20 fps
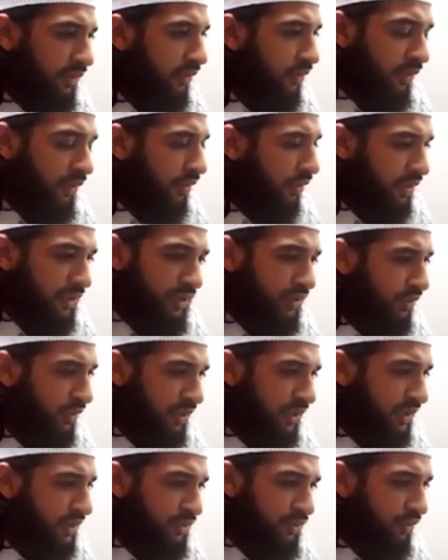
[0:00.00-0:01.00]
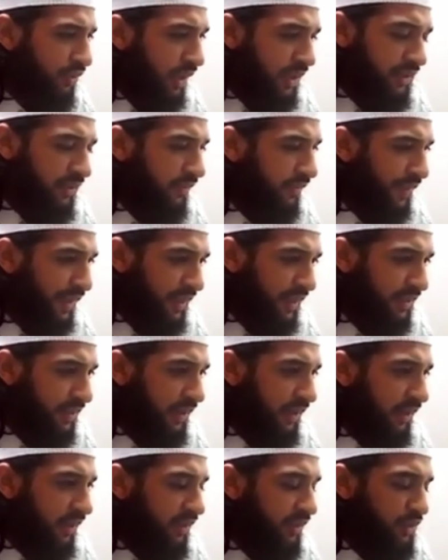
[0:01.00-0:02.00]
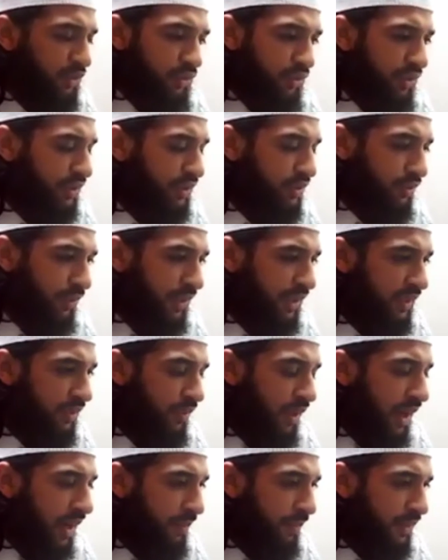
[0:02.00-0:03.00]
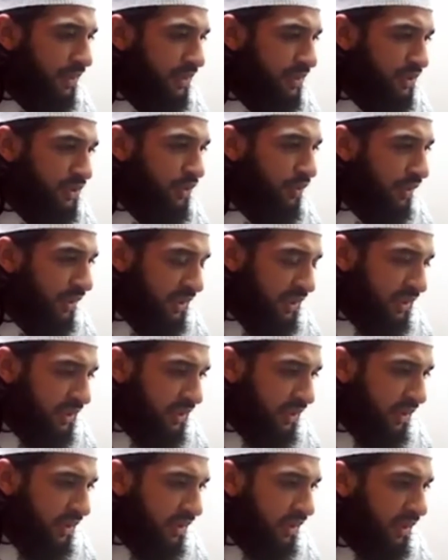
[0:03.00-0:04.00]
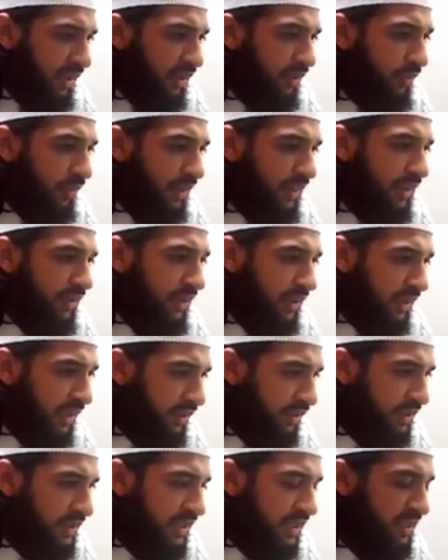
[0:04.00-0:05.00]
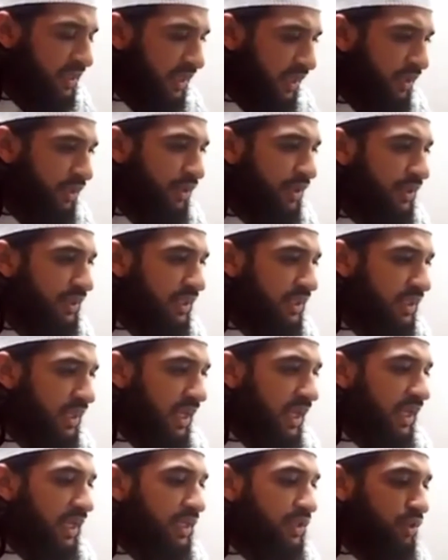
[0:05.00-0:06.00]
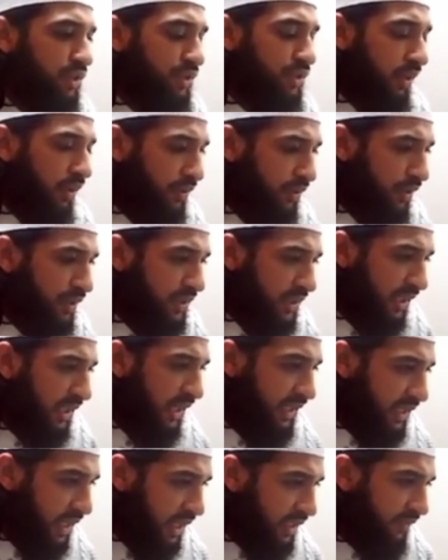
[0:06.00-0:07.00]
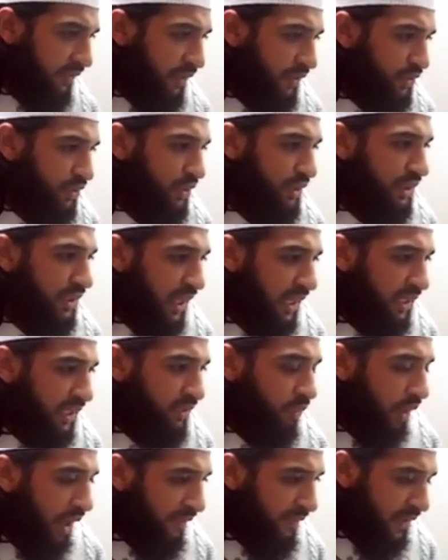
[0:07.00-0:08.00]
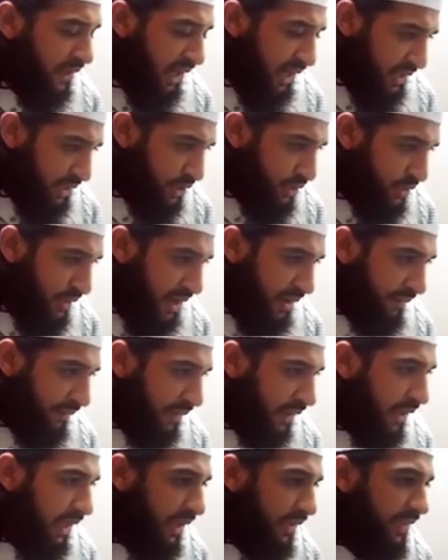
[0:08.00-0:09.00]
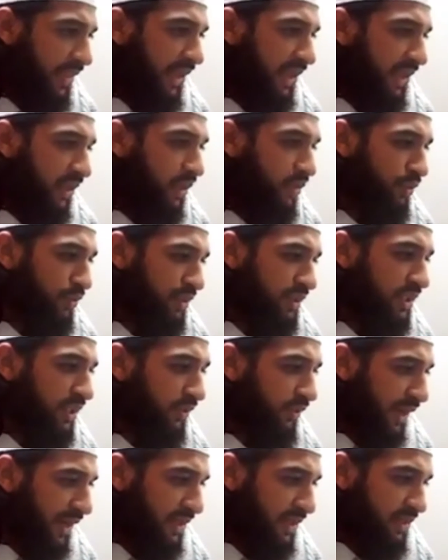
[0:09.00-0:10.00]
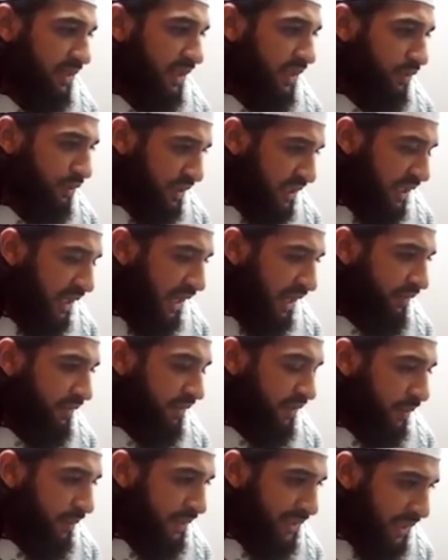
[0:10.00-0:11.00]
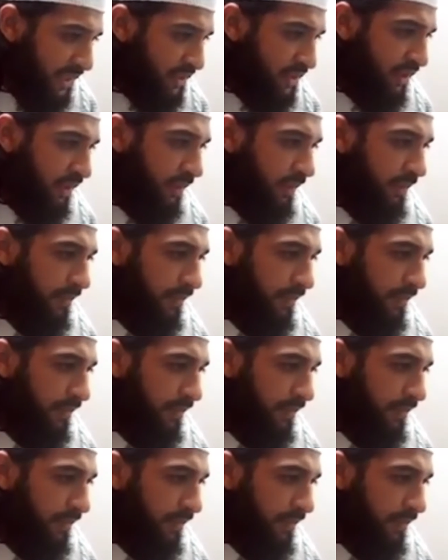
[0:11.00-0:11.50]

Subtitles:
No, you don't need to do any of that. You to worry what happens during the year, whether it increases, decreases. It's just on your zakat anniversary date, whatever cash you have, and that includes the rent that you still have in your possession.